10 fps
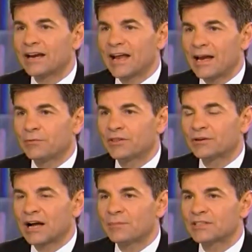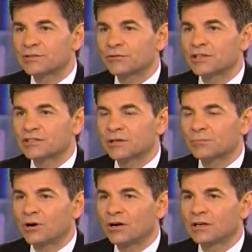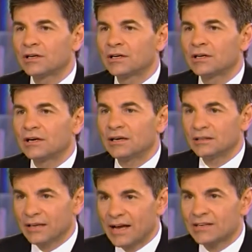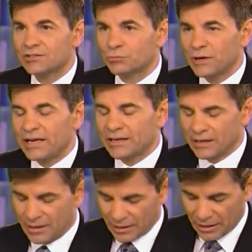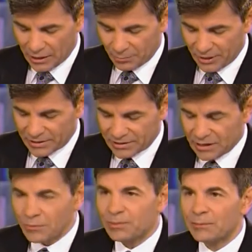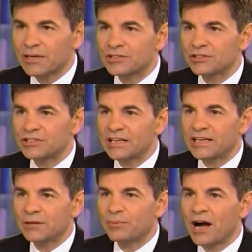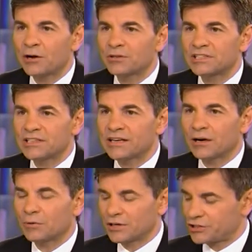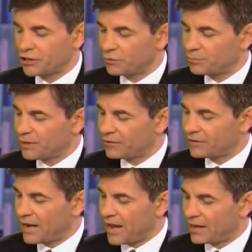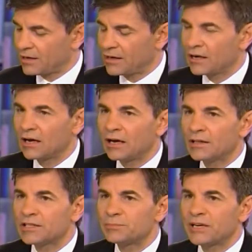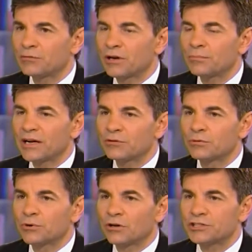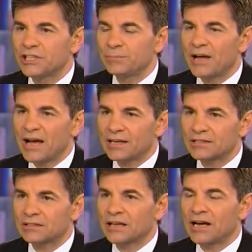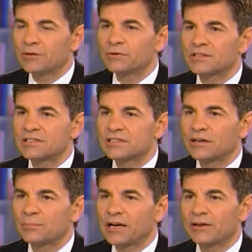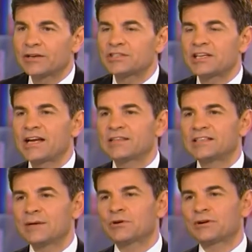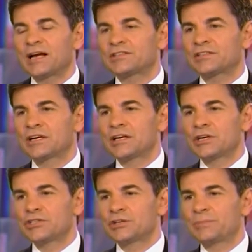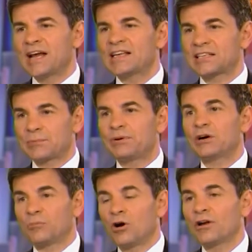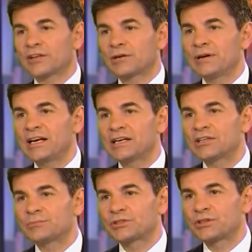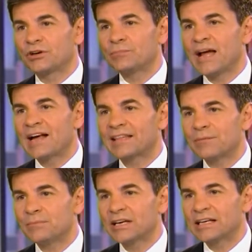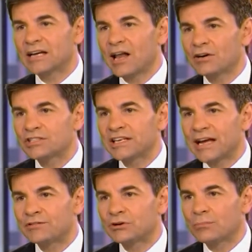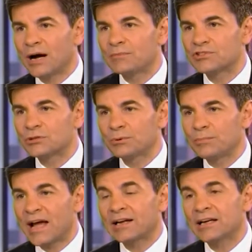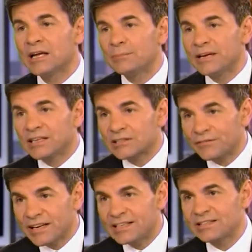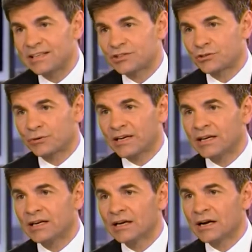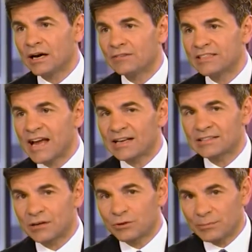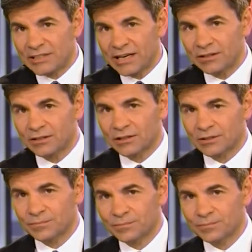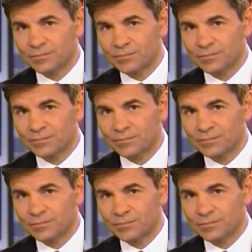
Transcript: a lot of hay with the comments of Rush Limbaugh. Uh, last week. Uh, but some Republicans are seeing hypocrisy there. I want to show a bit of an ad uh, that's being run by a group called ShePAC. It's aligned with Sarah Palin. They're saying the Democrats should be asking Bill Maher, the comedian, to turn back that million dollars he gave to Obama's super PAC because of his history of attacks on women. Take a look.